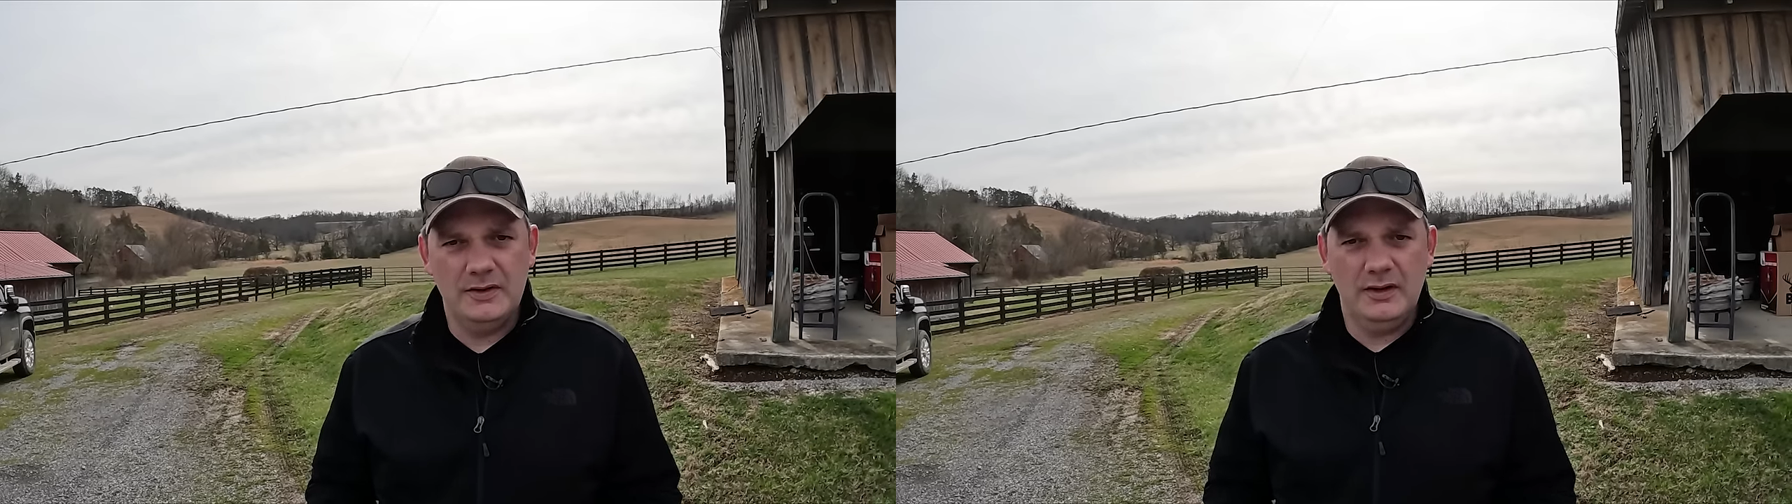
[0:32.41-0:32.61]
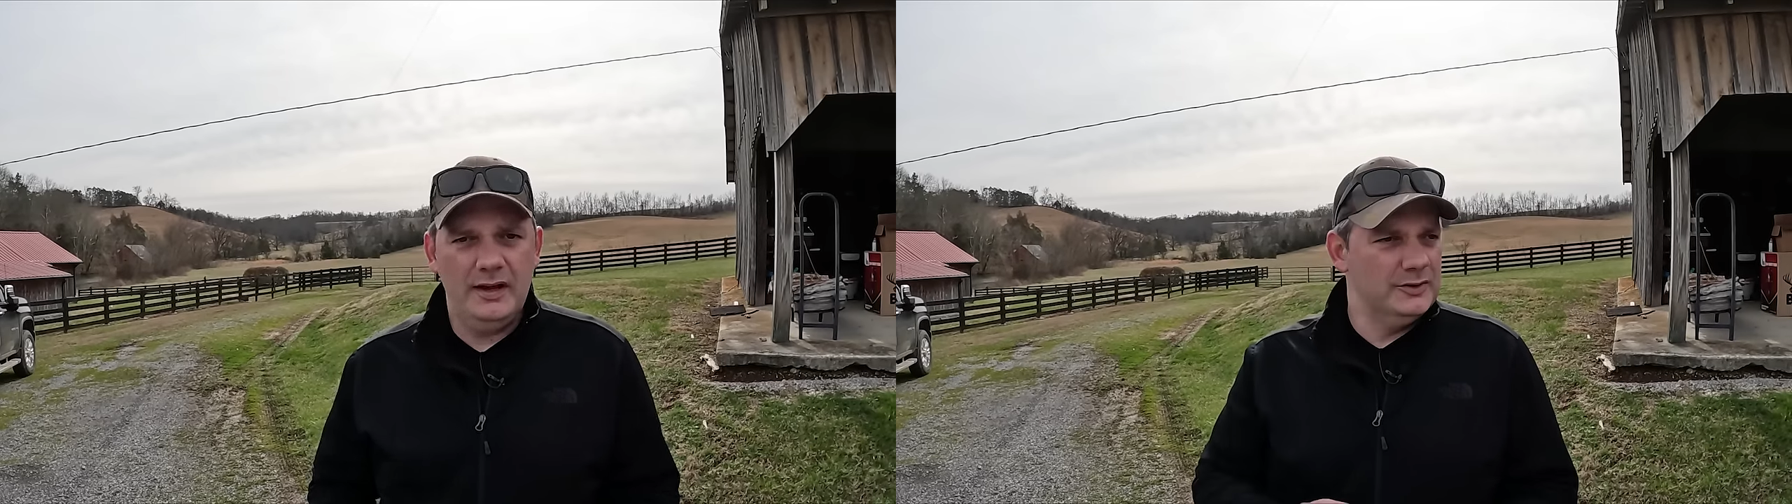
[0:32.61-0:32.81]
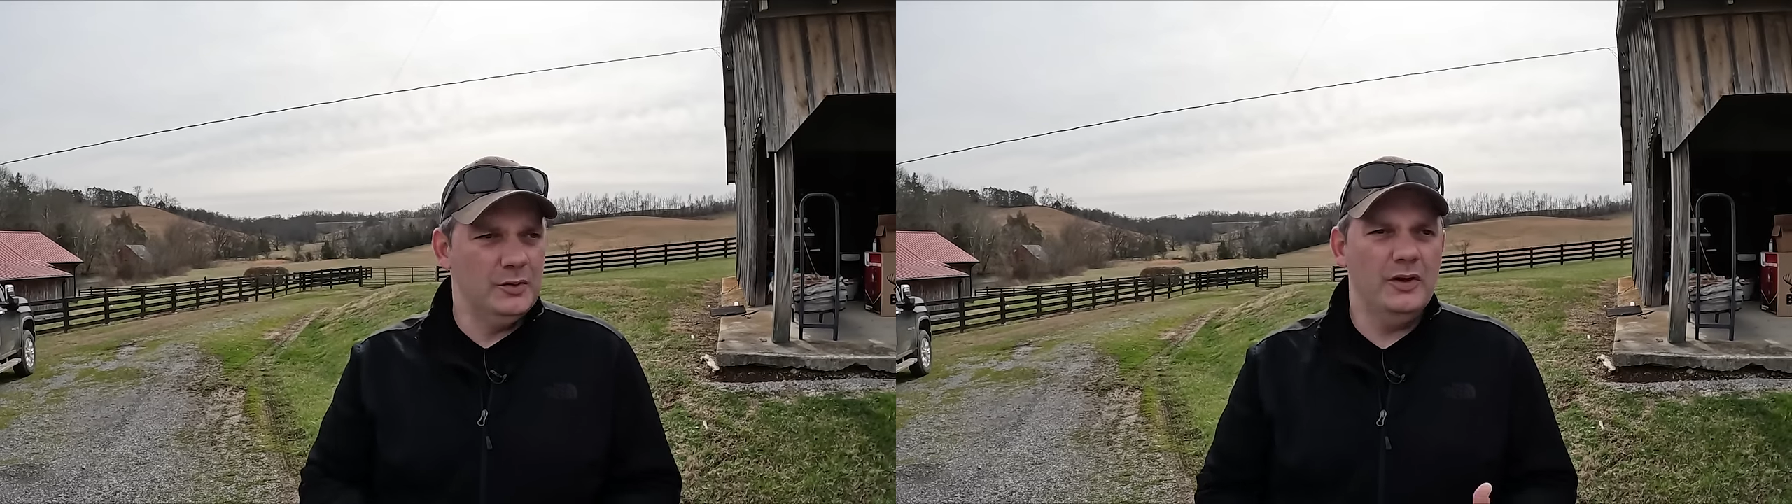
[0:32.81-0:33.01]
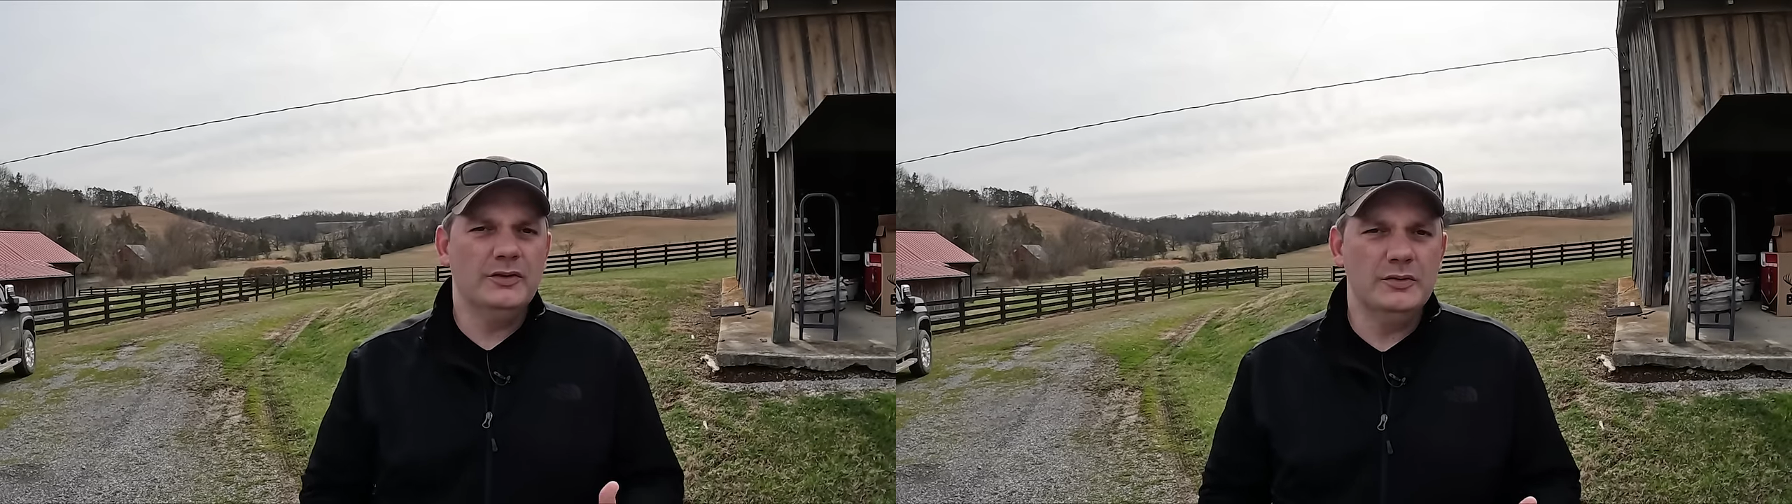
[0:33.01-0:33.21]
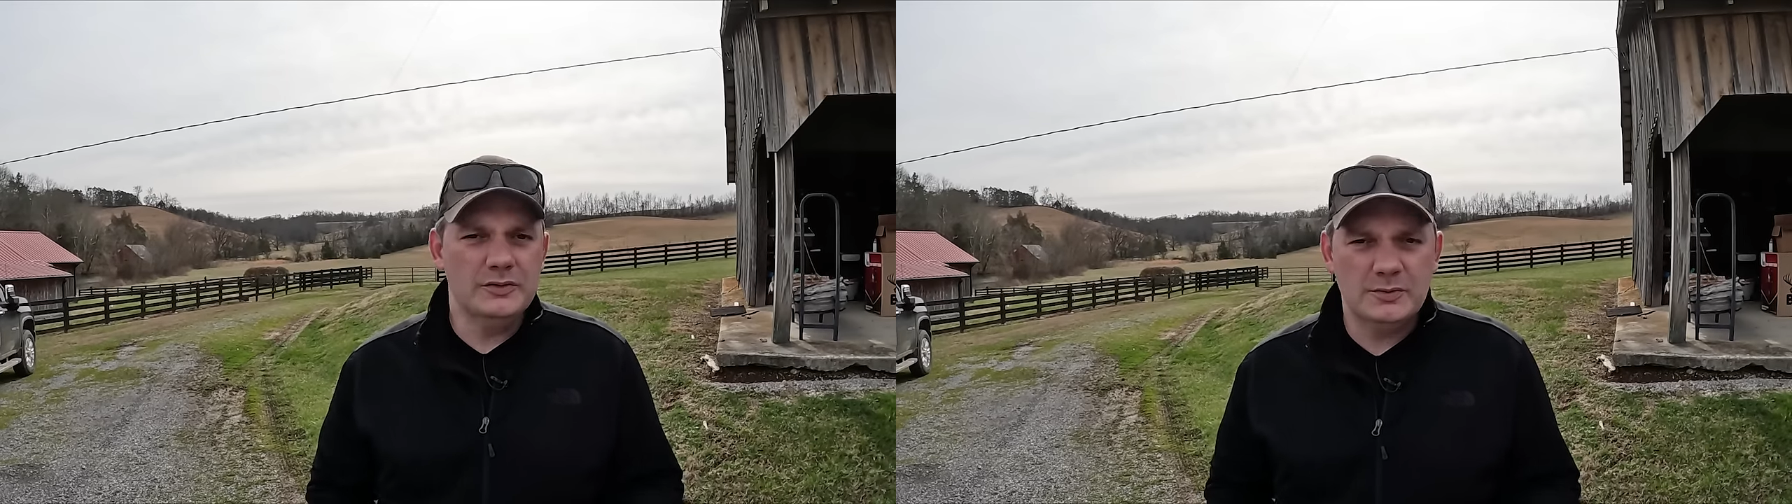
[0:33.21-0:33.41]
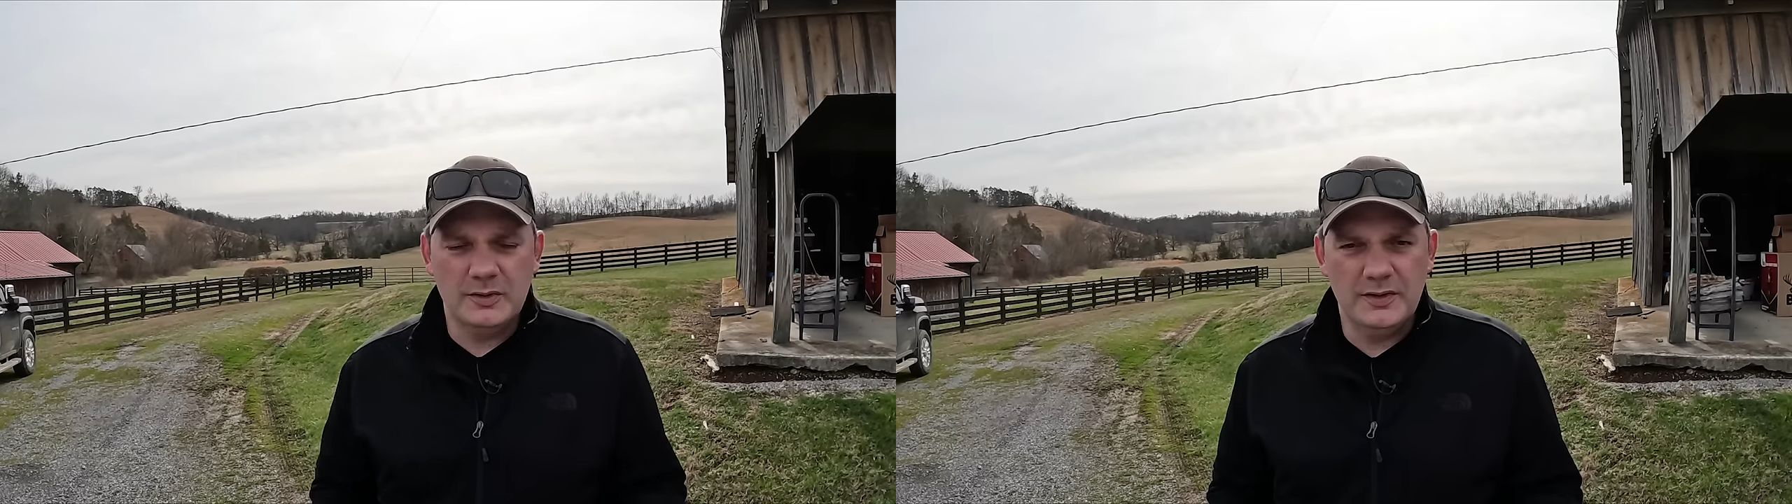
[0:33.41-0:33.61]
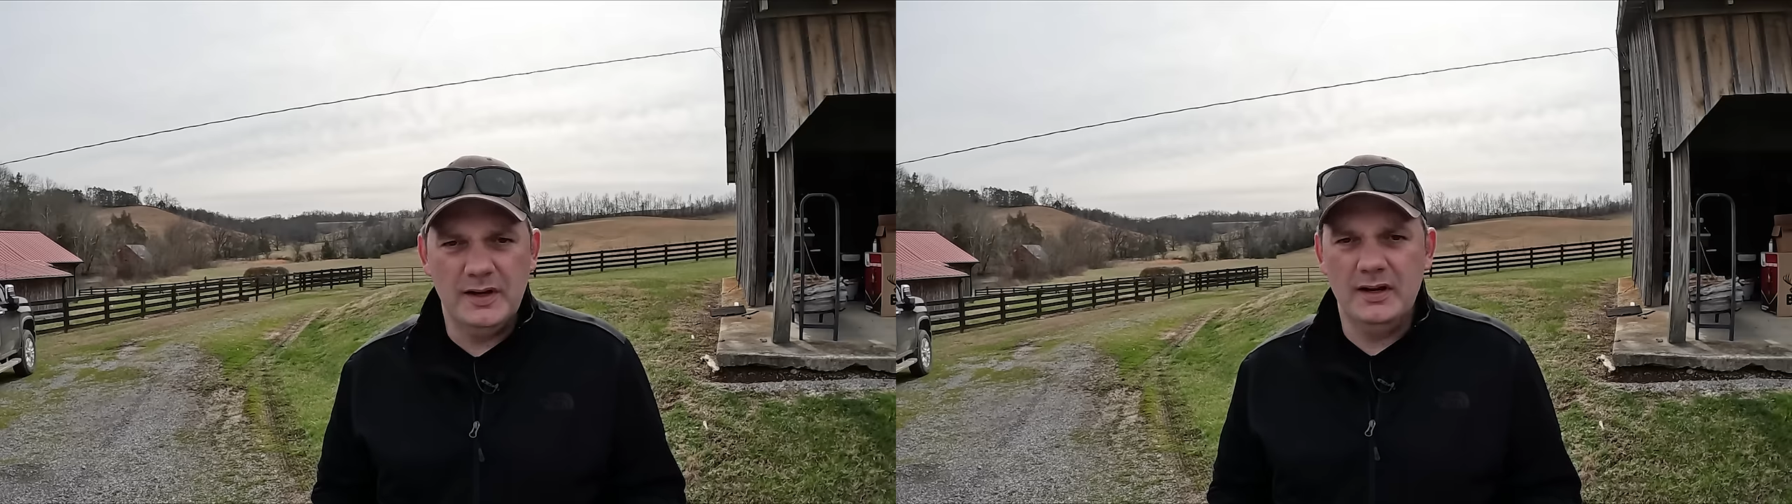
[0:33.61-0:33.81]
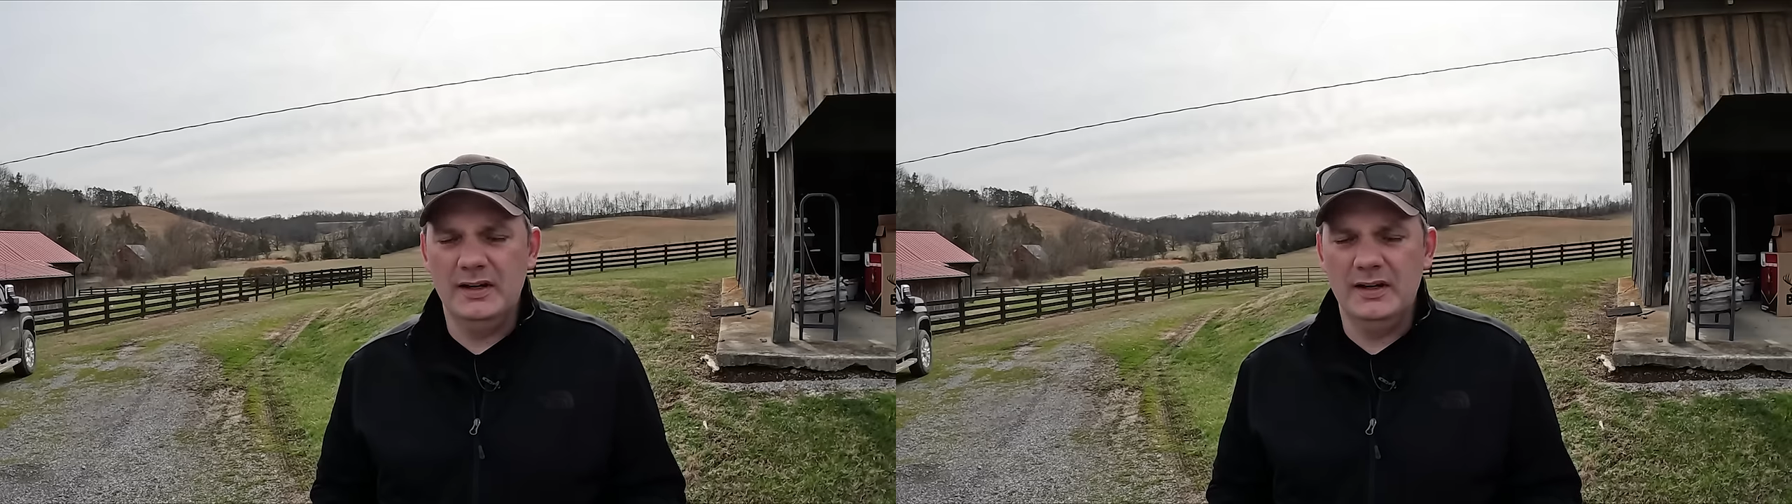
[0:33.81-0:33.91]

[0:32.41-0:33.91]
like DeWalt tools were in there,